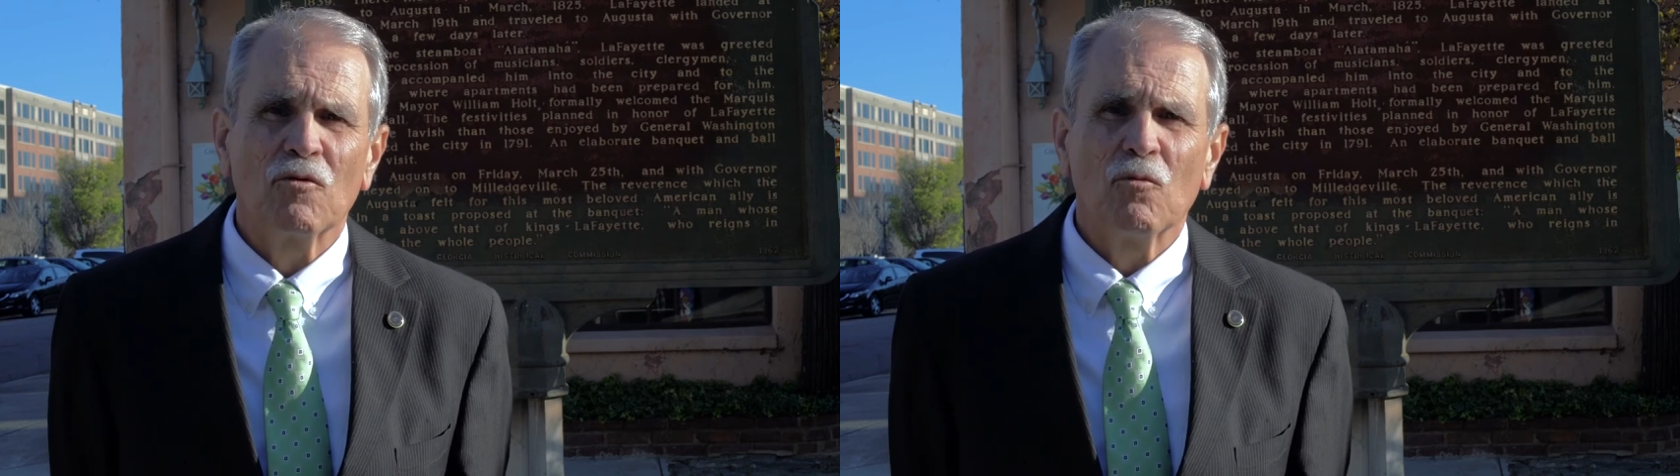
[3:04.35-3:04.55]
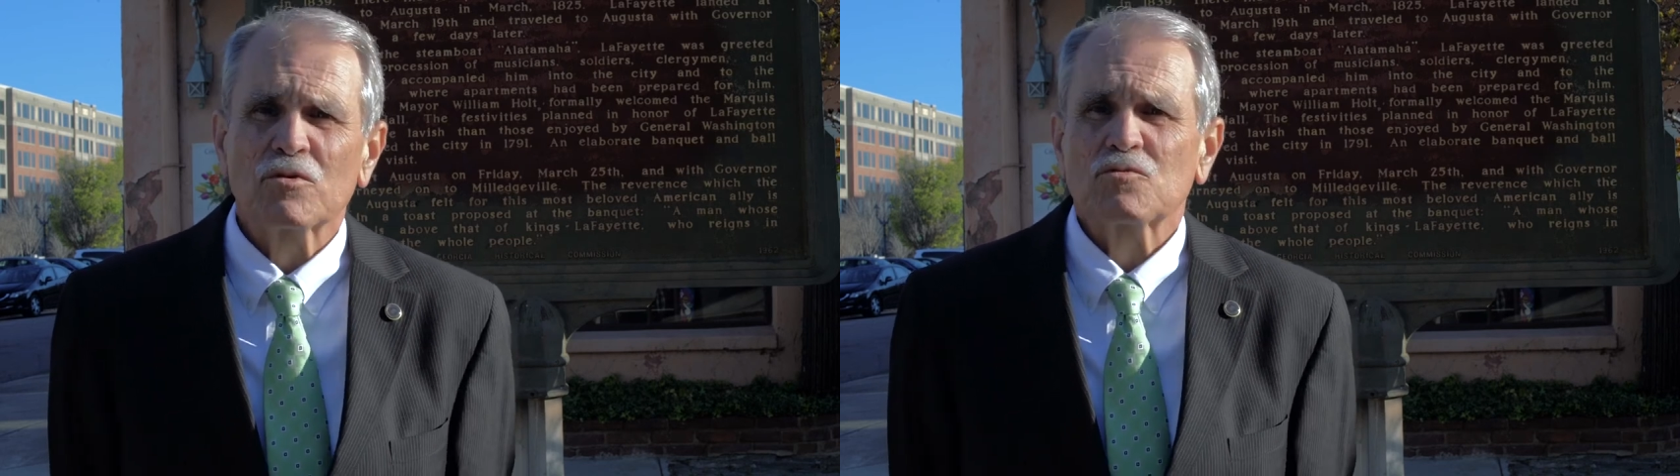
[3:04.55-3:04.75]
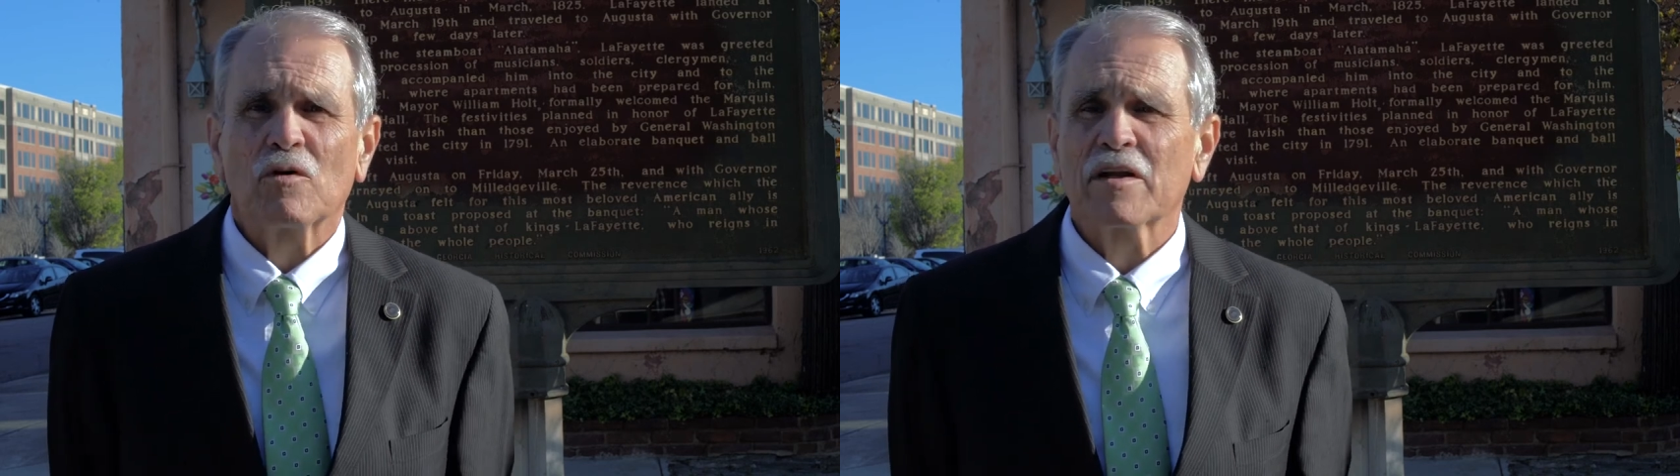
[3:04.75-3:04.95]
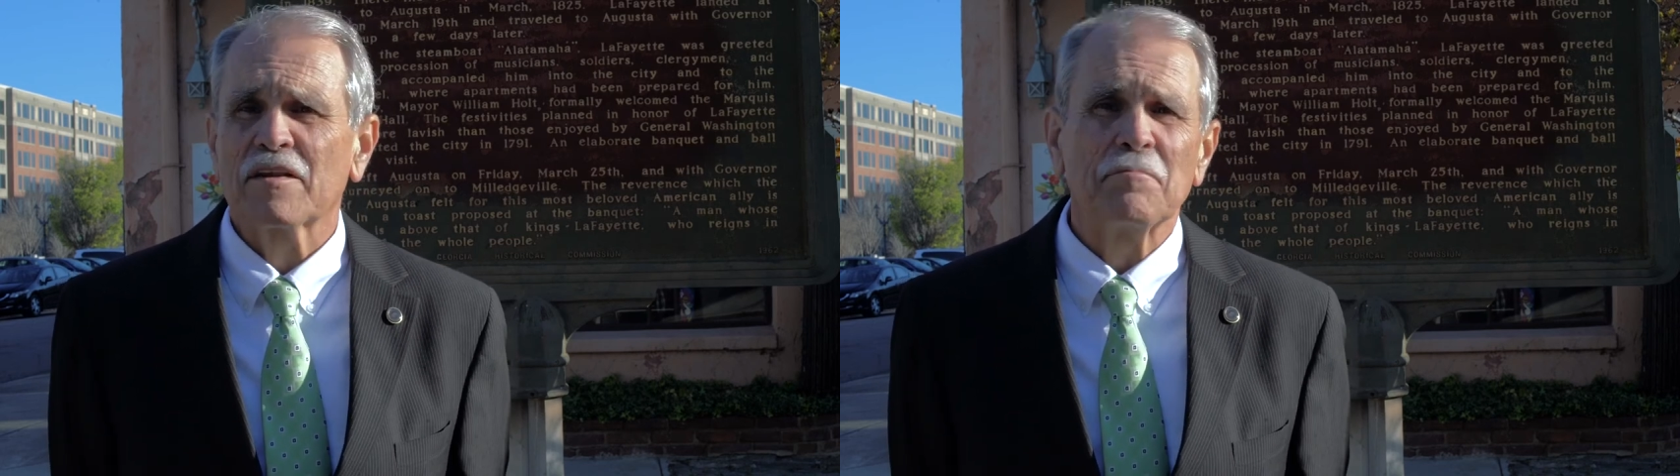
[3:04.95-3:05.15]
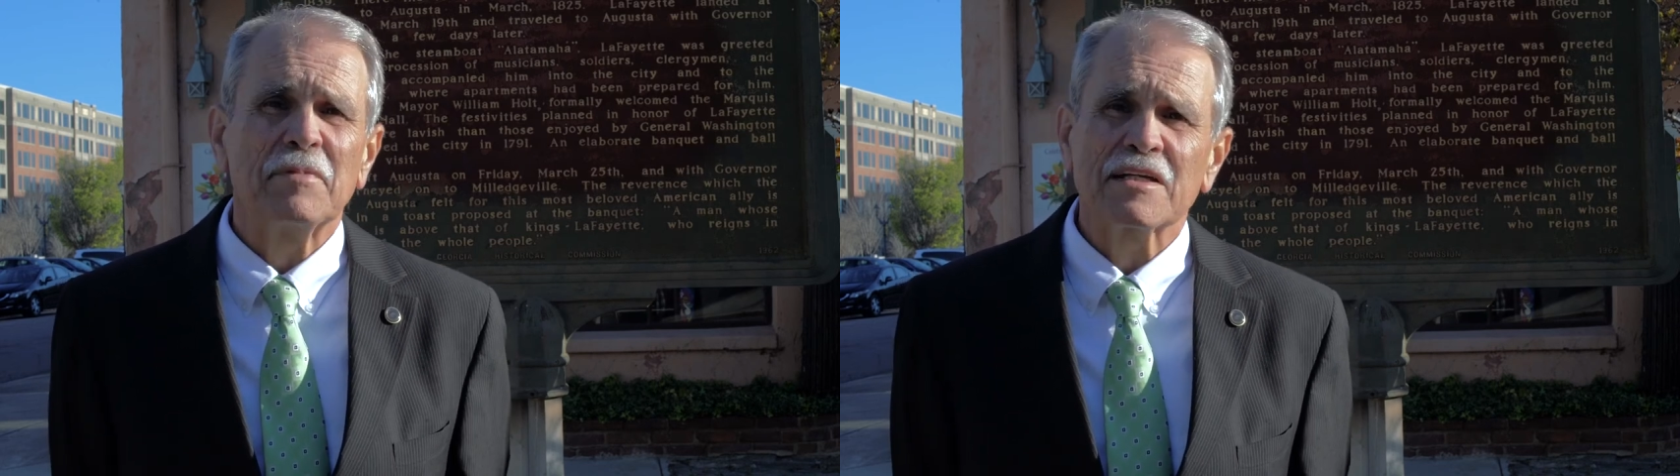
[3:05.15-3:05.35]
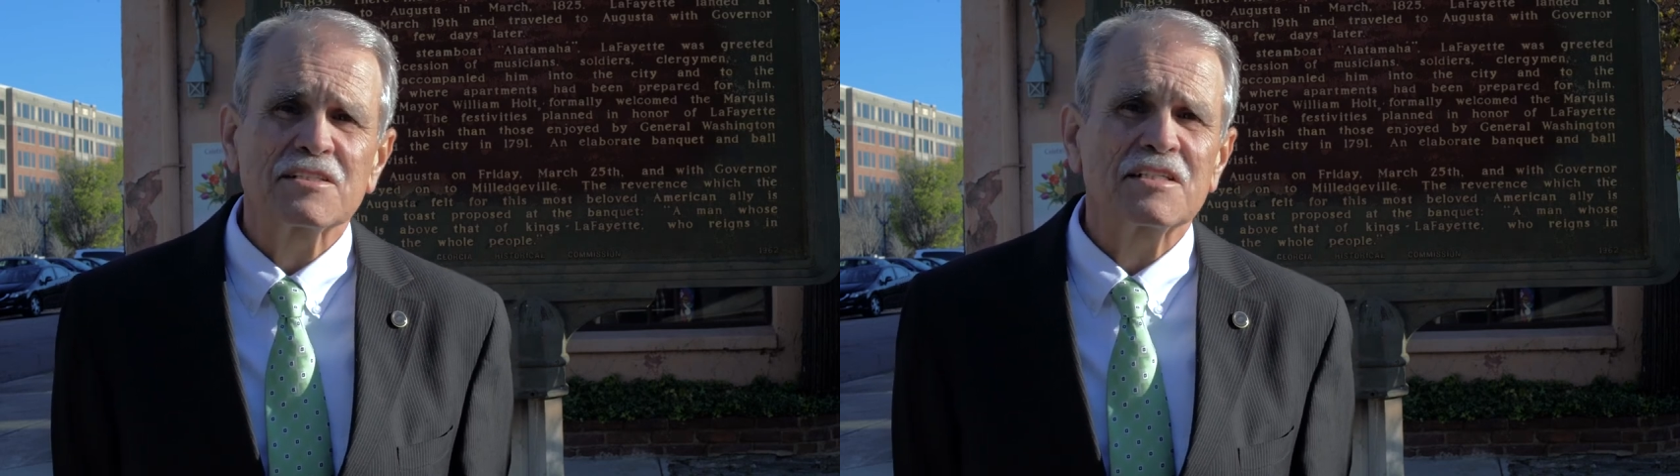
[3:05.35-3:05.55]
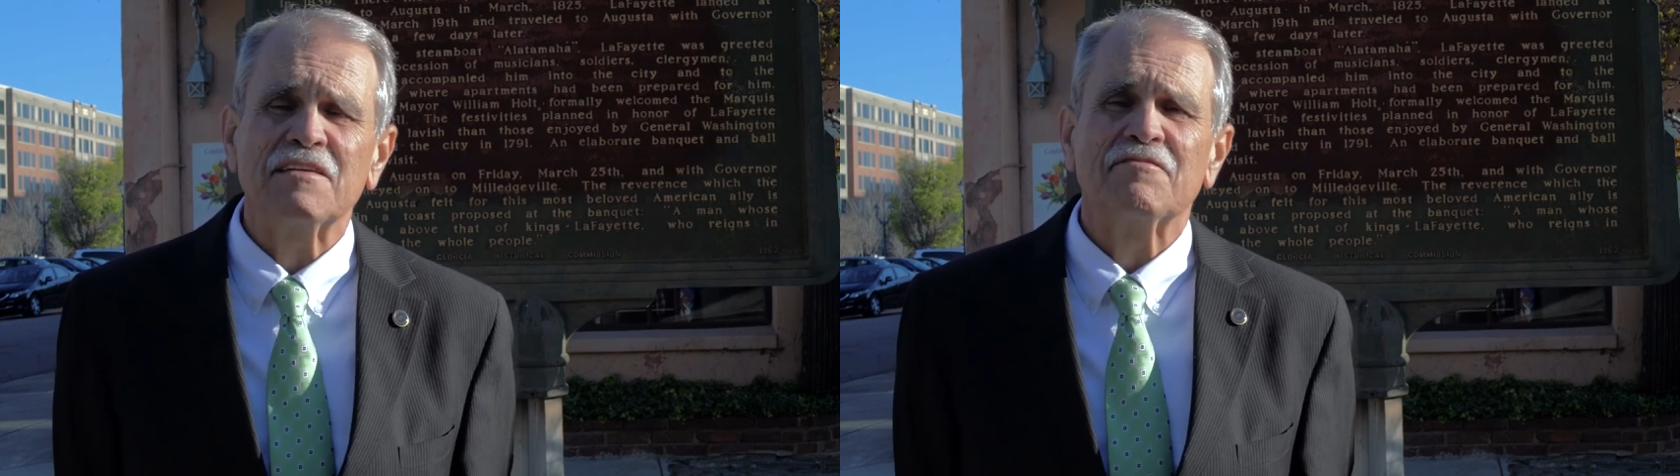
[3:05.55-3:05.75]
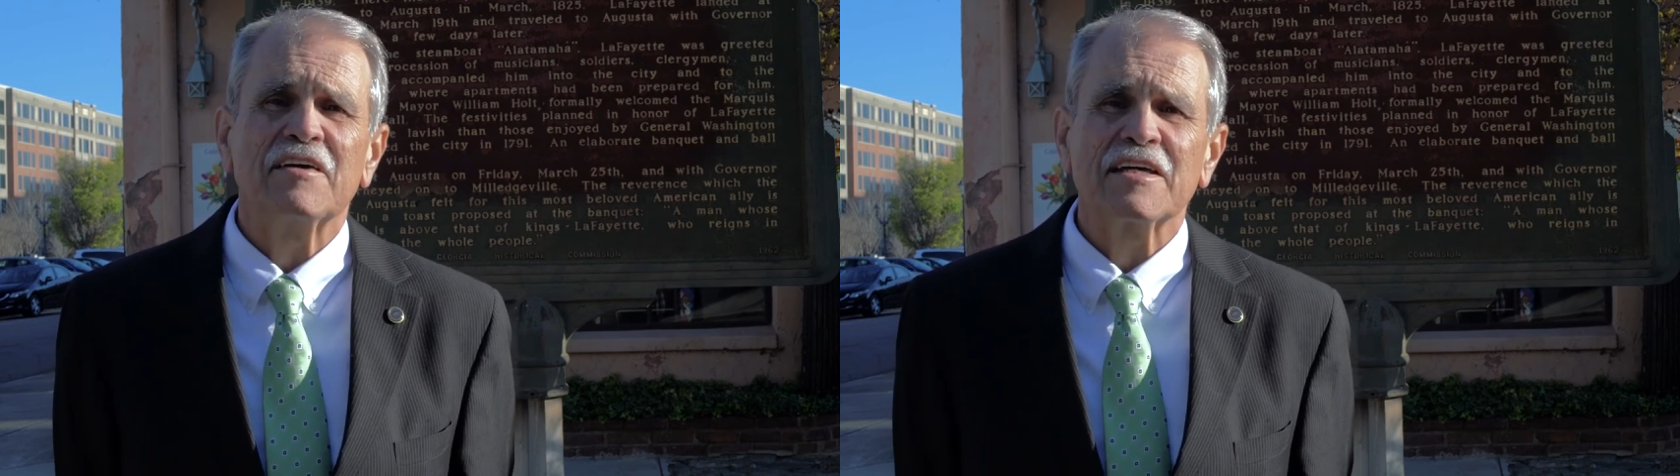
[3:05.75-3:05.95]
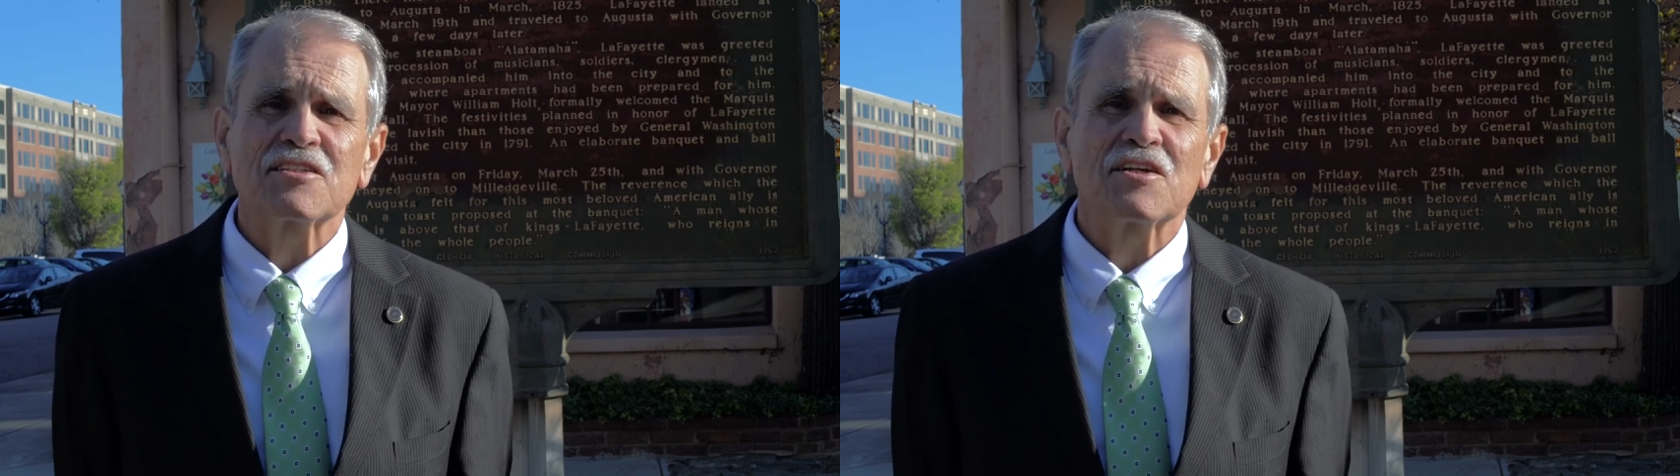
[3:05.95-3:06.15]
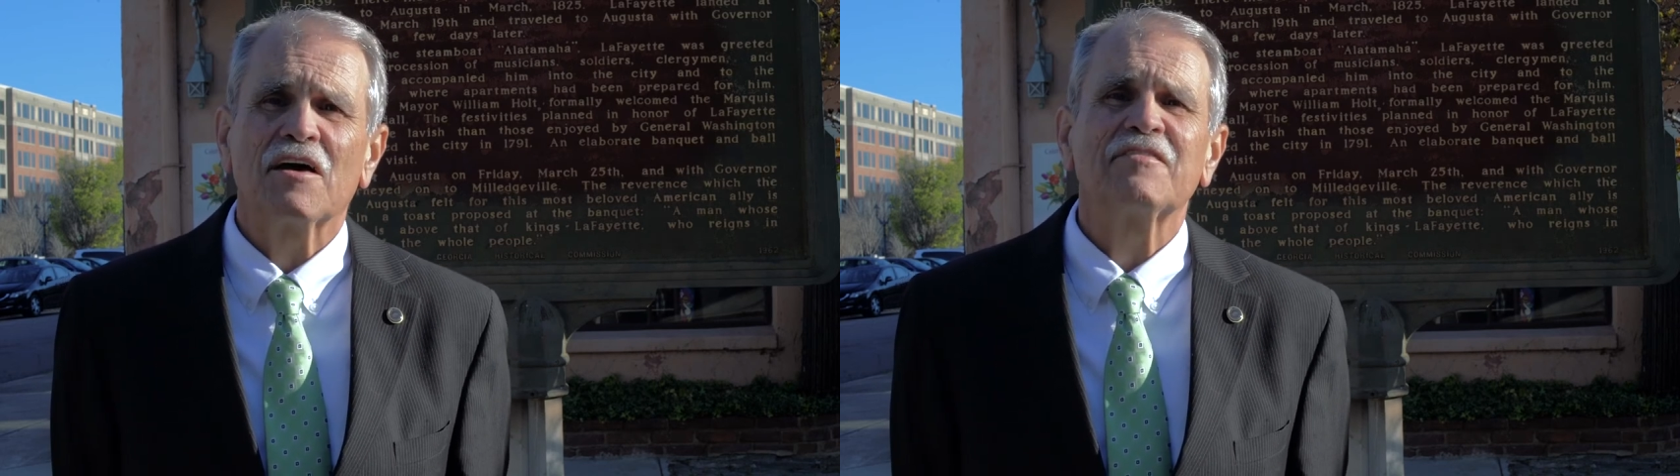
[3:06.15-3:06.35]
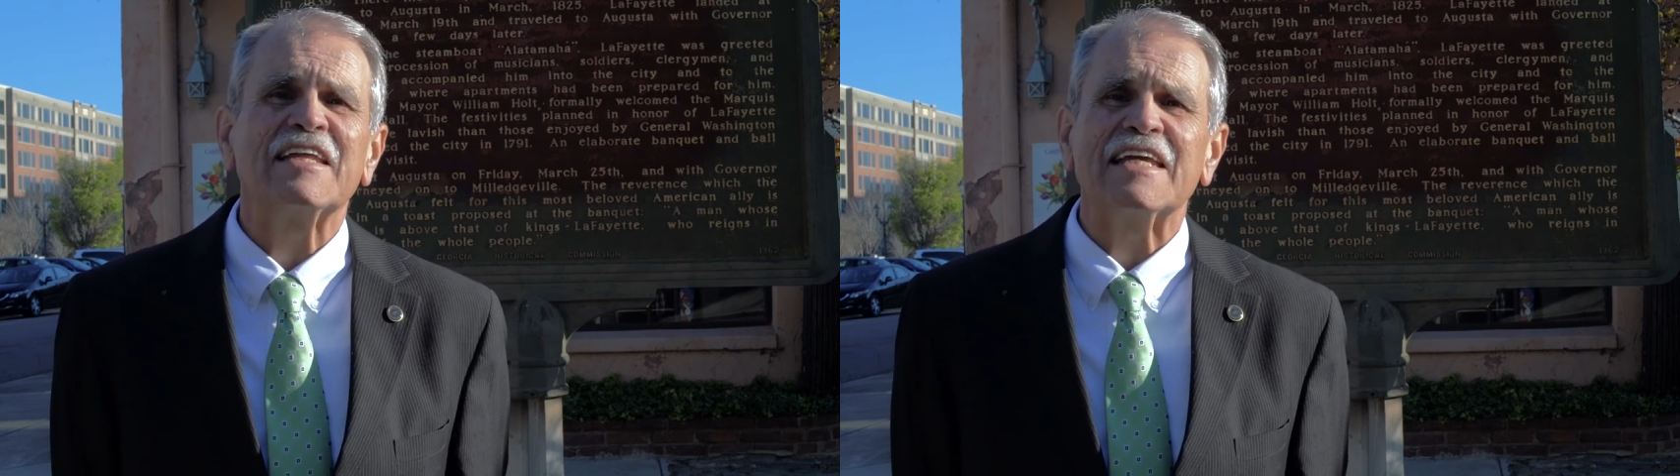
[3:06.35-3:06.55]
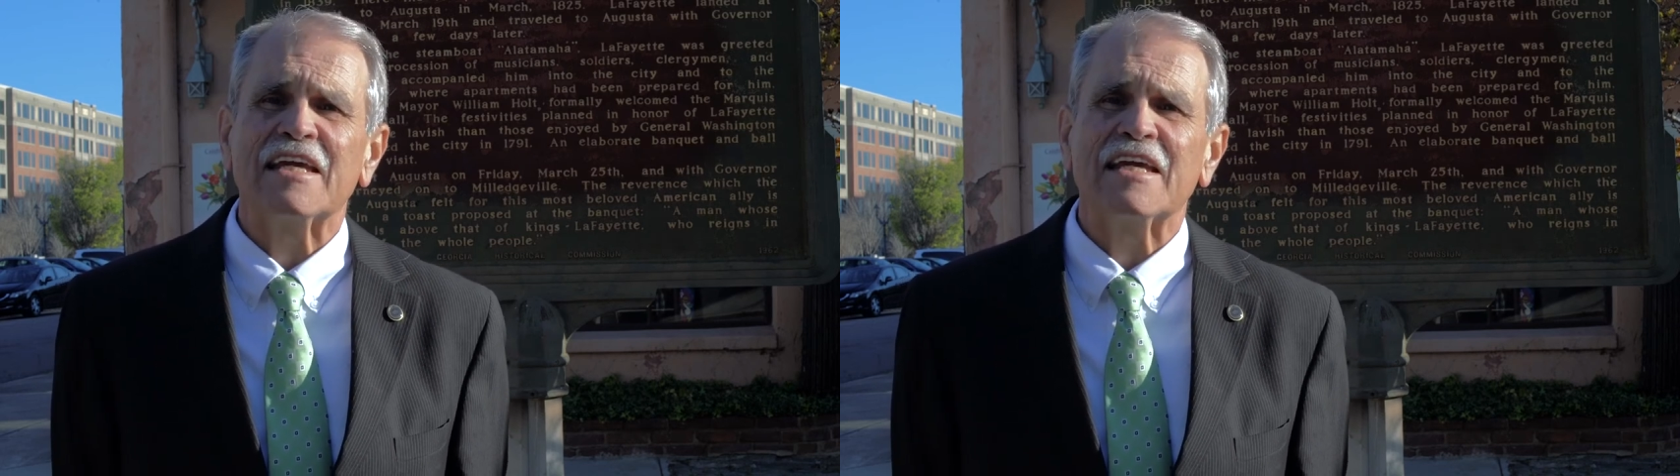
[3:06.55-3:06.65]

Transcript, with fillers: was one of the biggest events of the